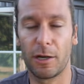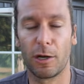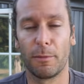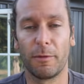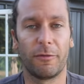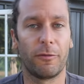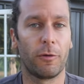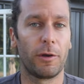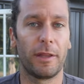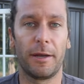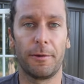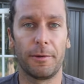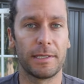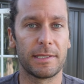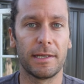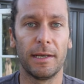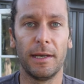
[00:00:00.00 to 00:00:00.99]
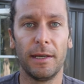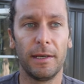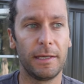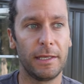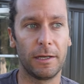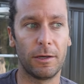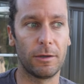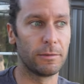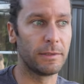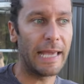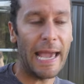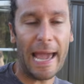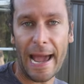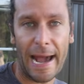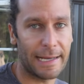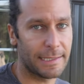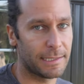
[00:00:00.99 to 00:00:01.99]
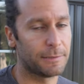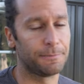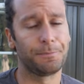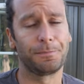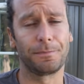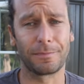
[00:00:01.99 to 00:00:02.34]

or before there was you know gas